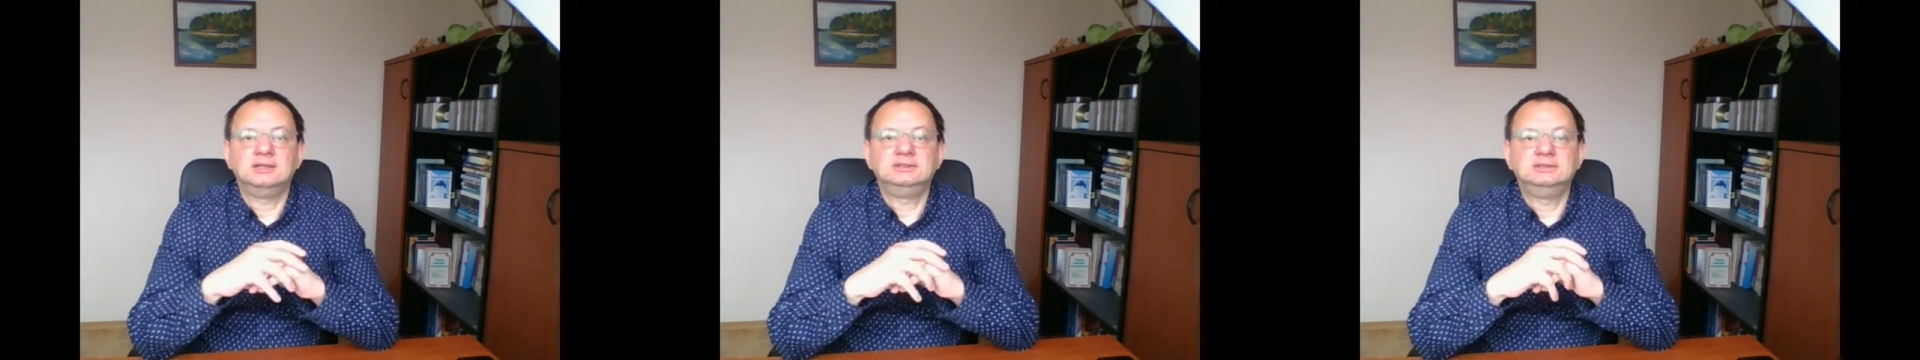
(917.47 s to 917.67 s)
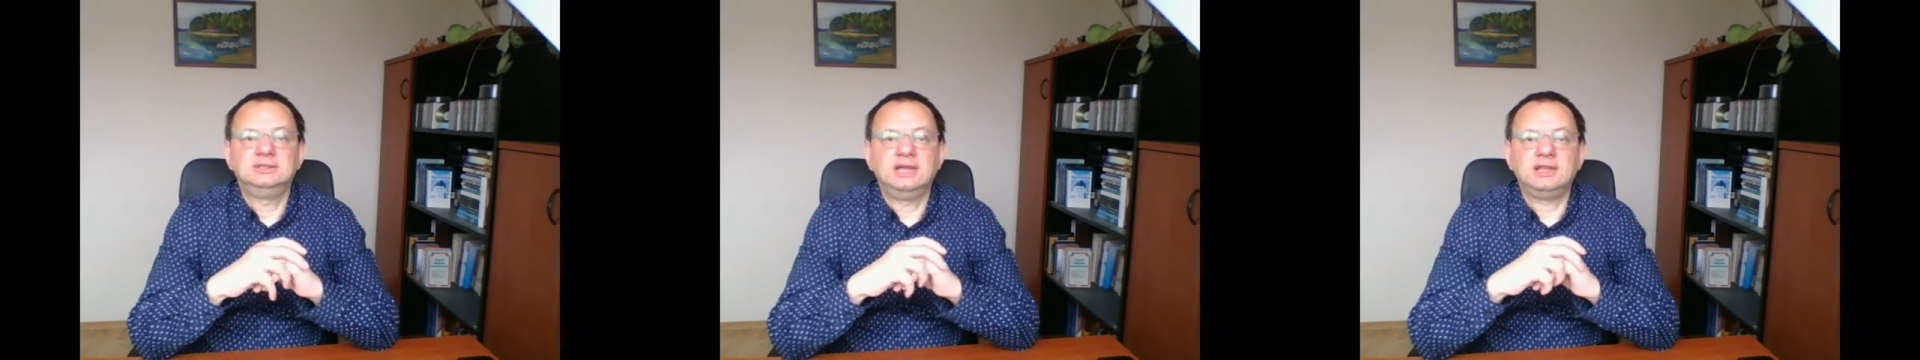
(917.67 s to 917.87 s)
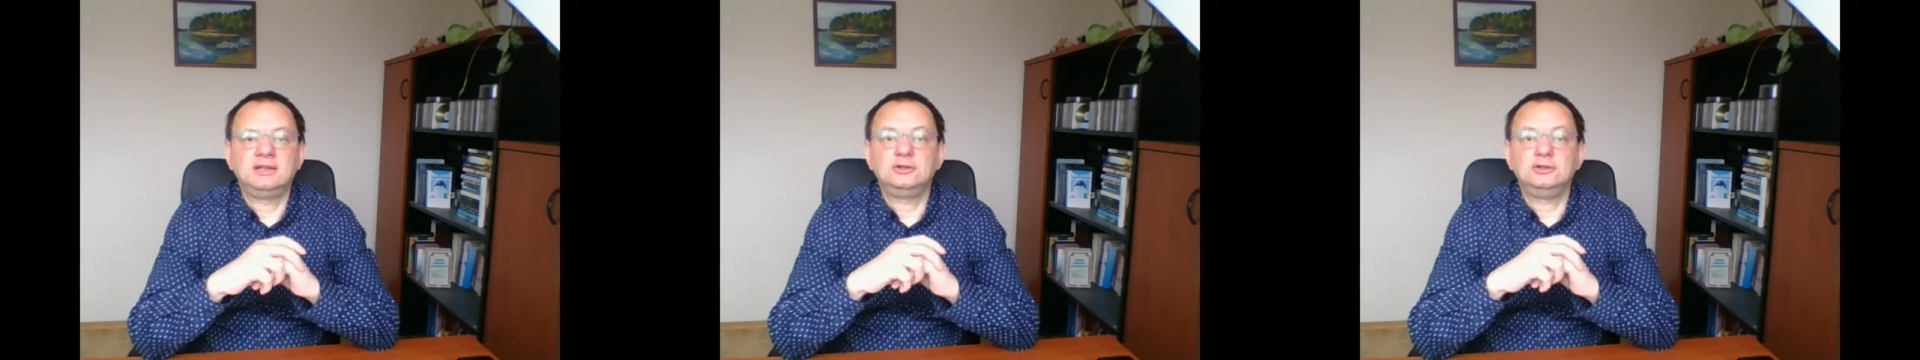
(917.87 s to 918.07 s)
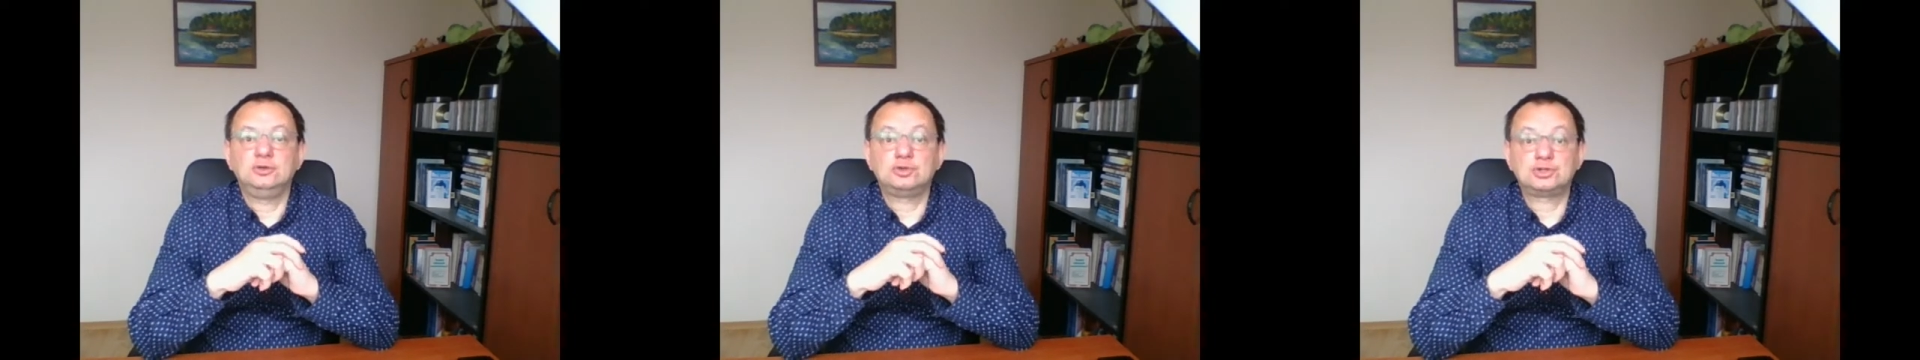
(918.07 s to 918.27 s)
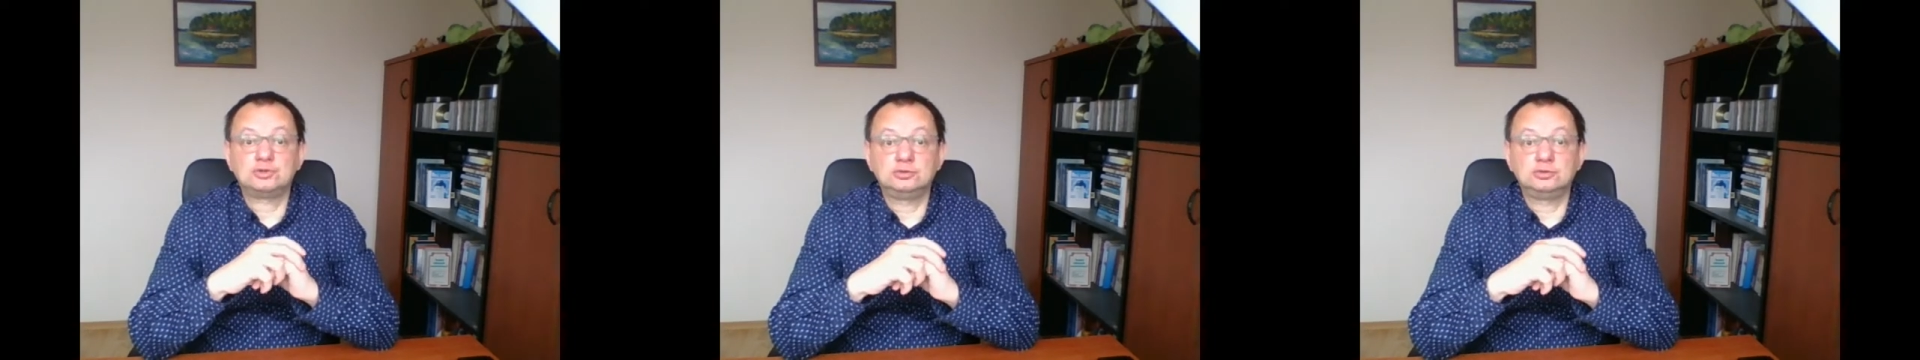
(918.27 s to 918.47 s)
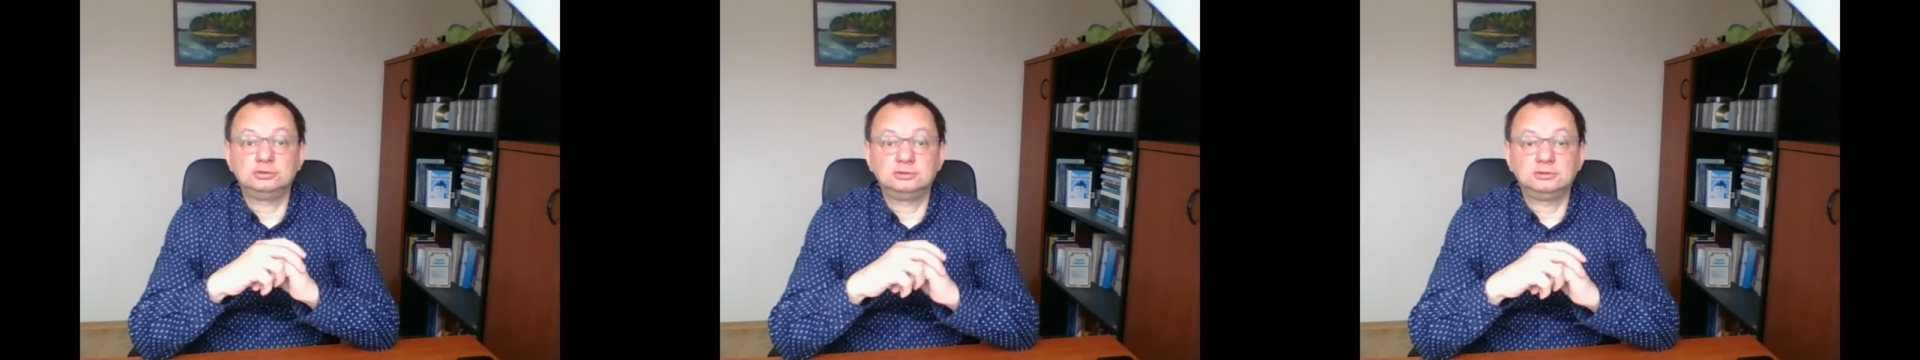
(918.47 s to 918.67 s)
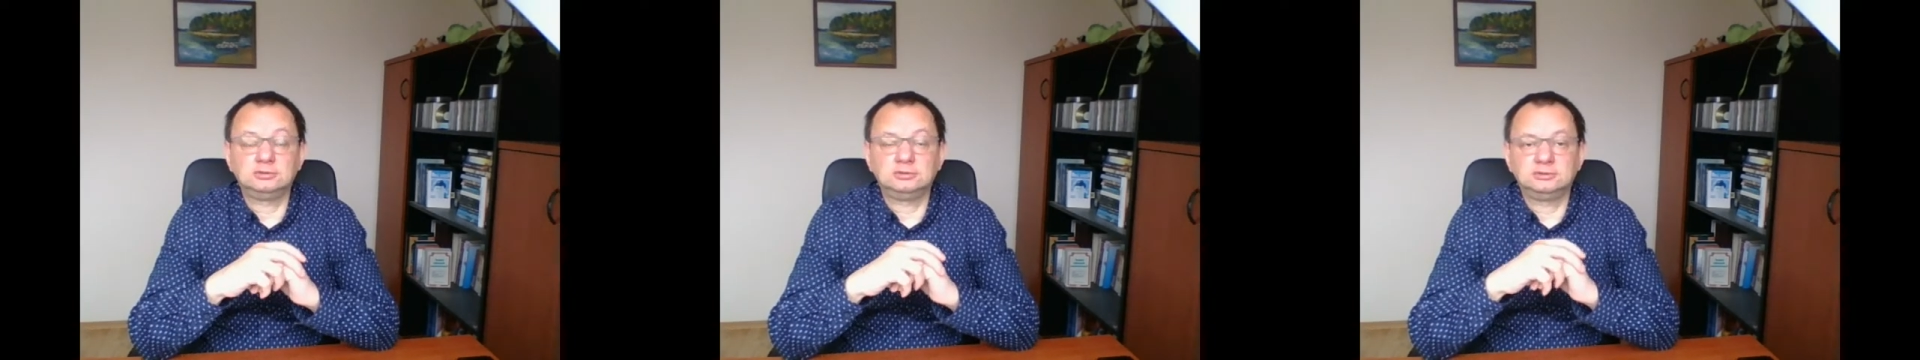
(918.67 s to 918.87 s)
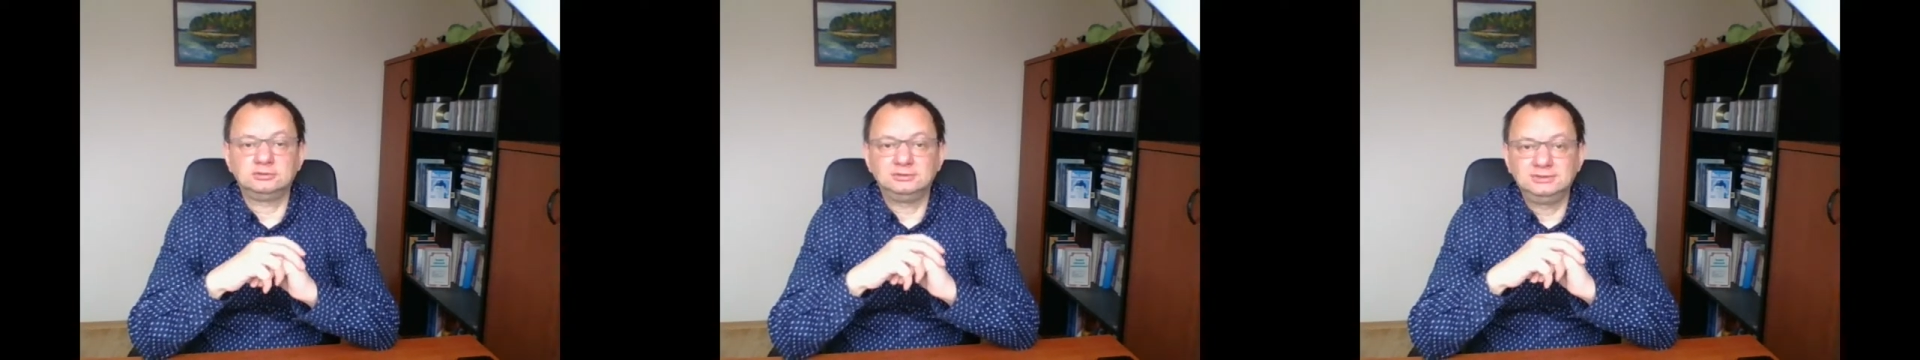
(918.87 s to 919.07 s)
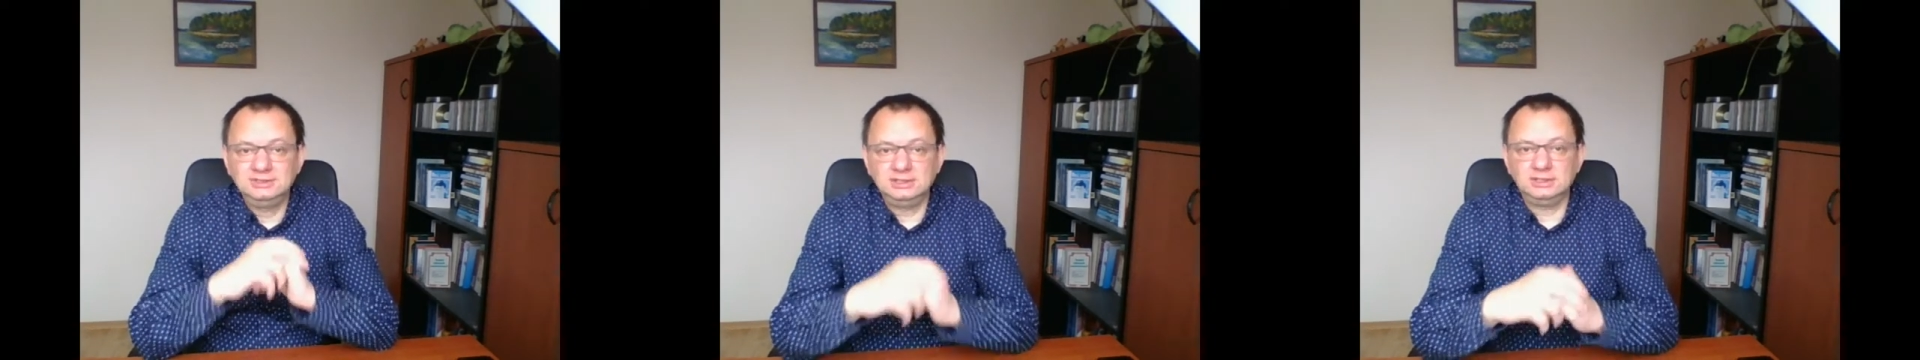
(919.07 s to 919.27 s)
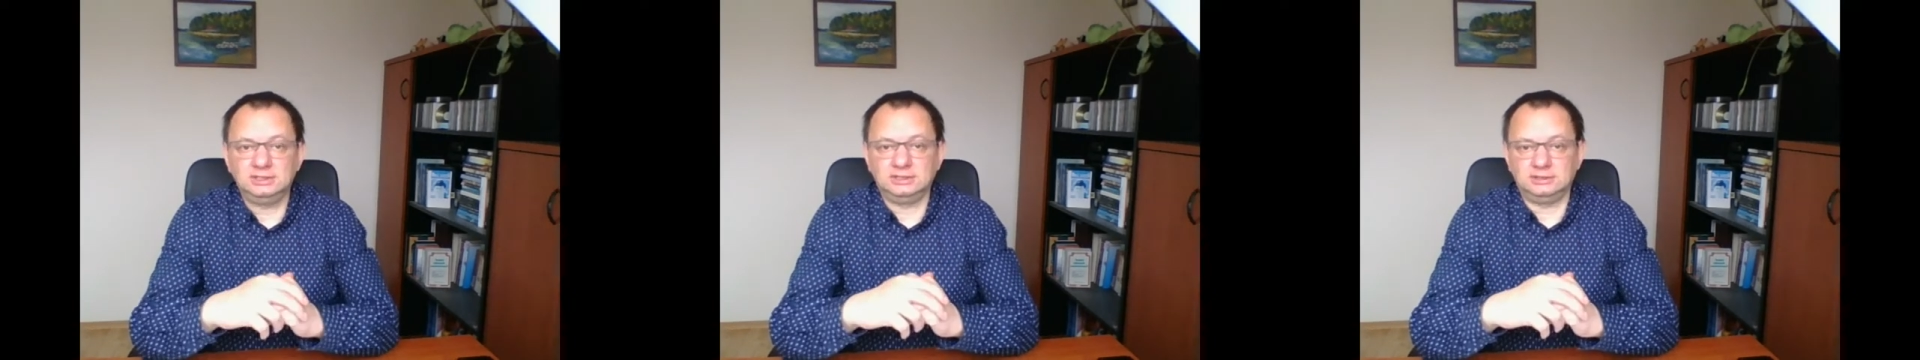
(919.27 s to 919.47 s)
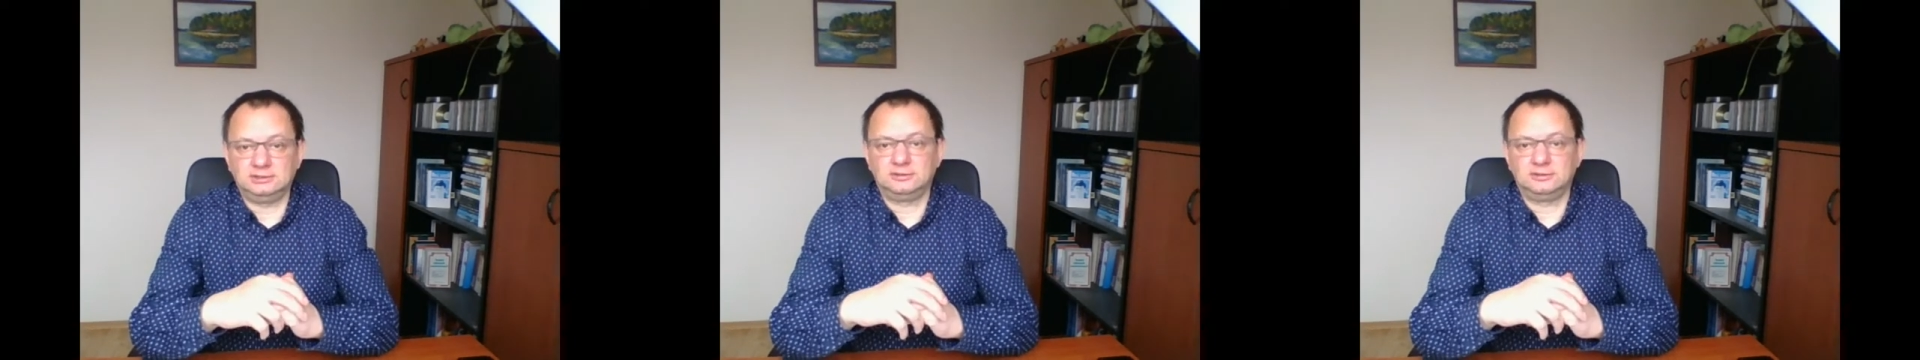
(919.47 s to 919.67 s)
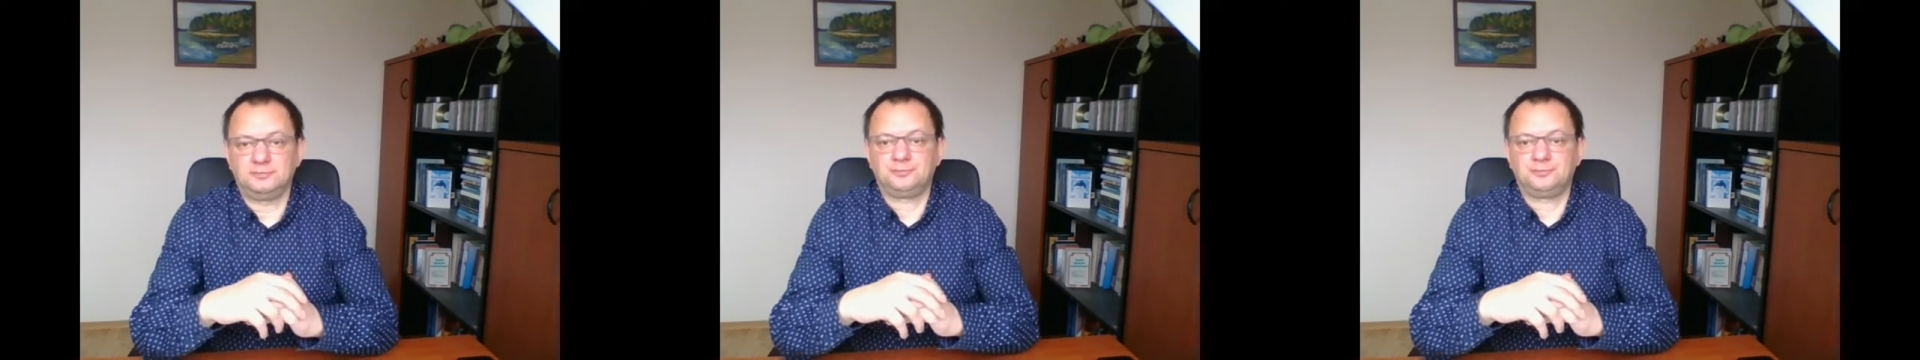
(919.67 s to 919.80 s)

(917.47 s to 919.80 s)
then you should delete